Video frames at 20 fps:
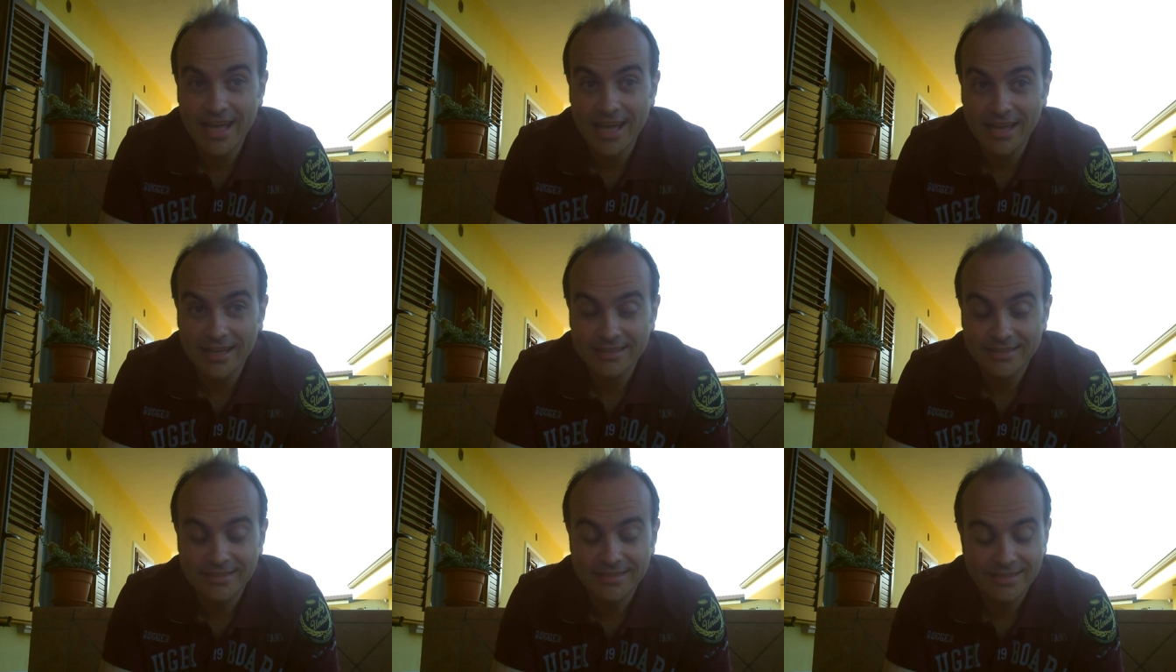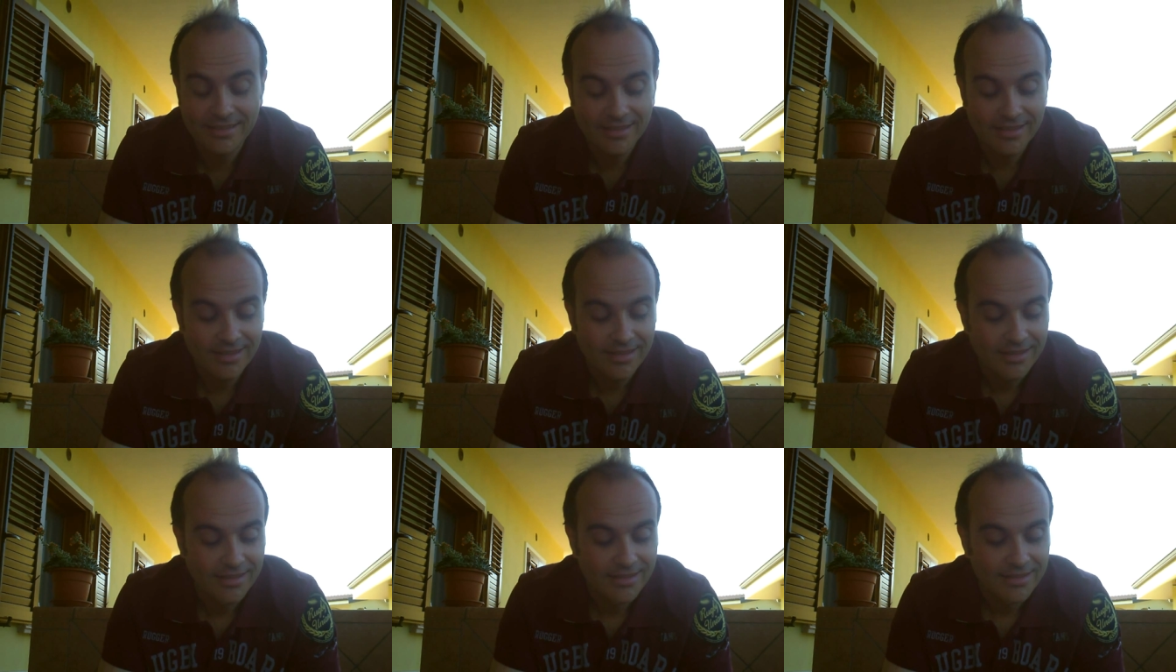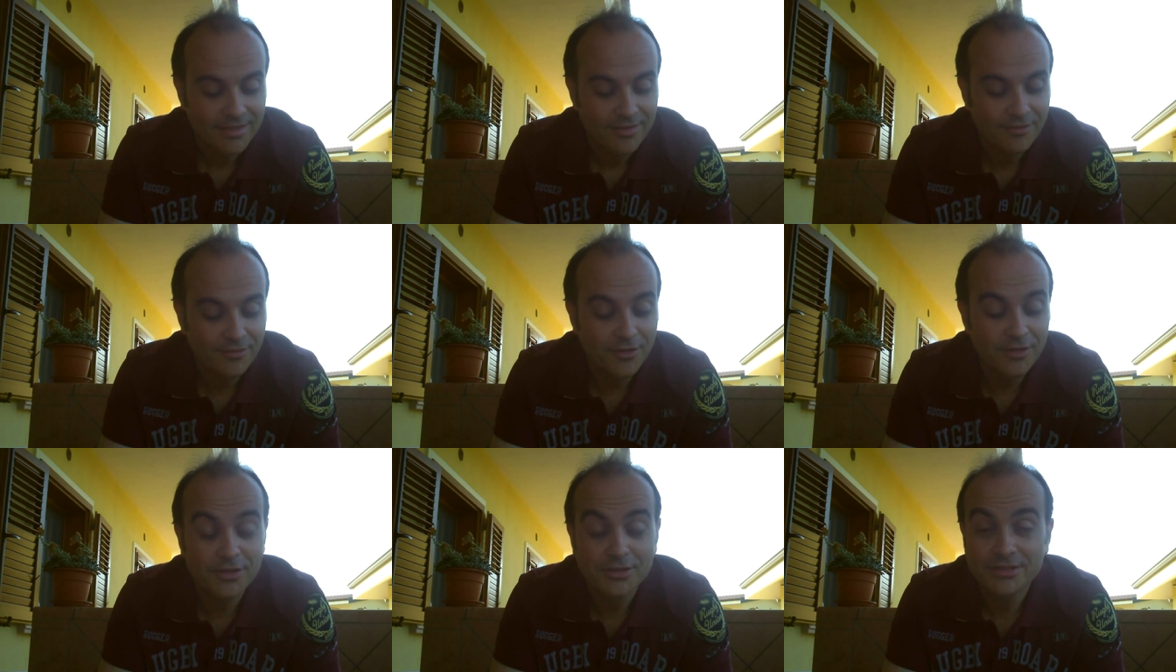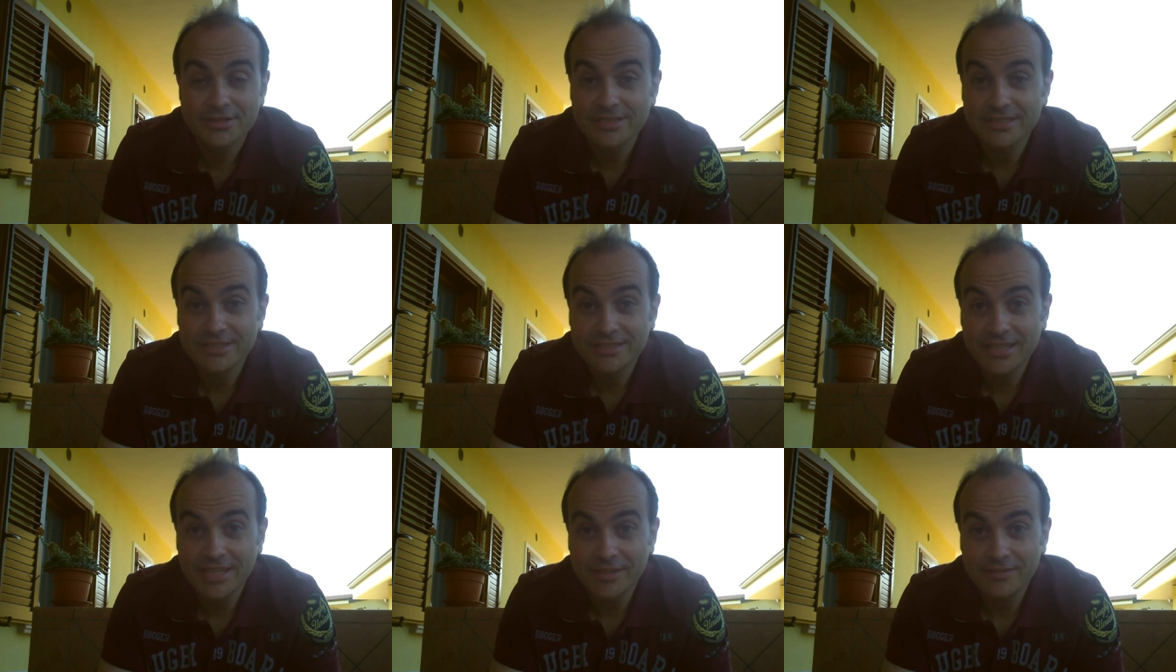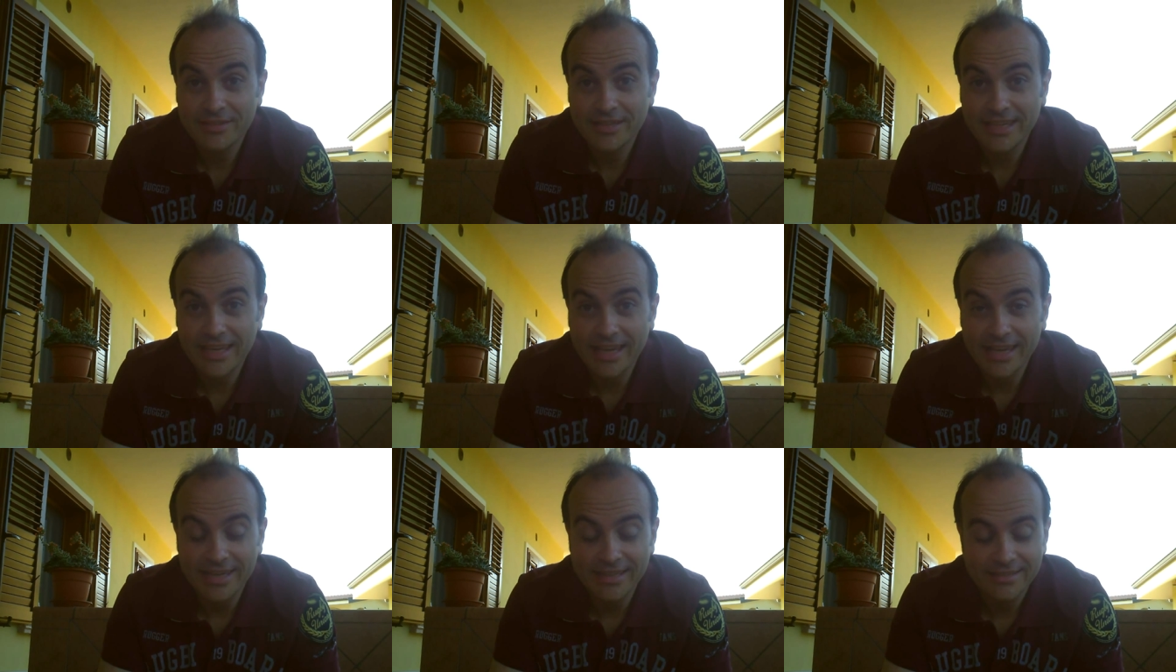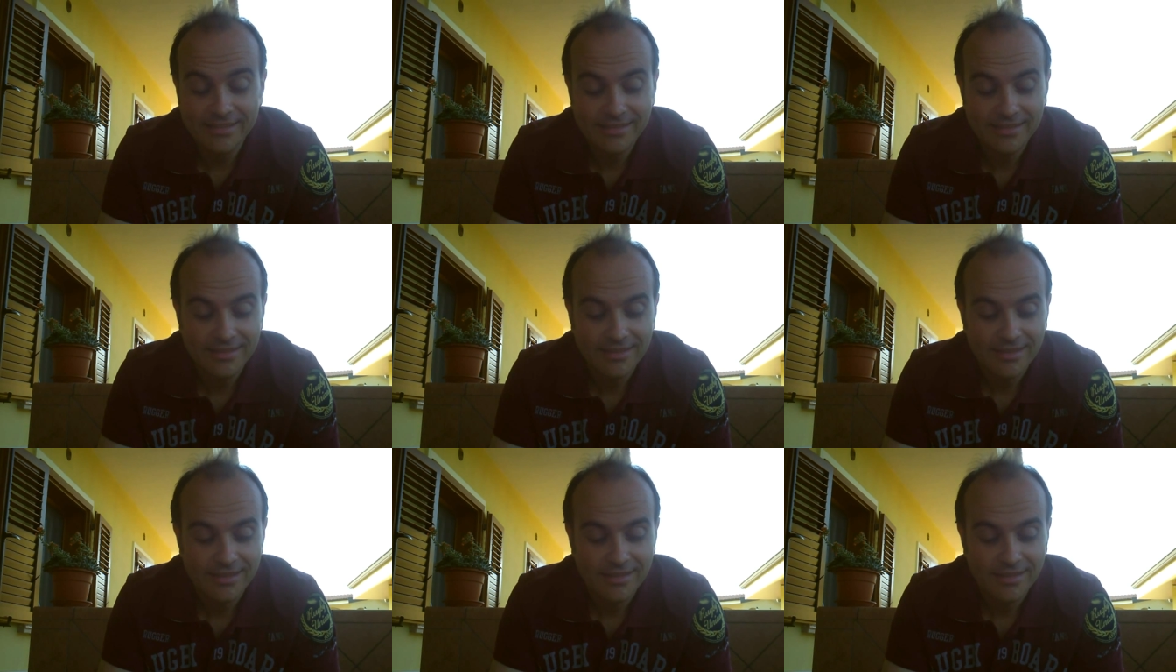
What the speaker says: that first certificate.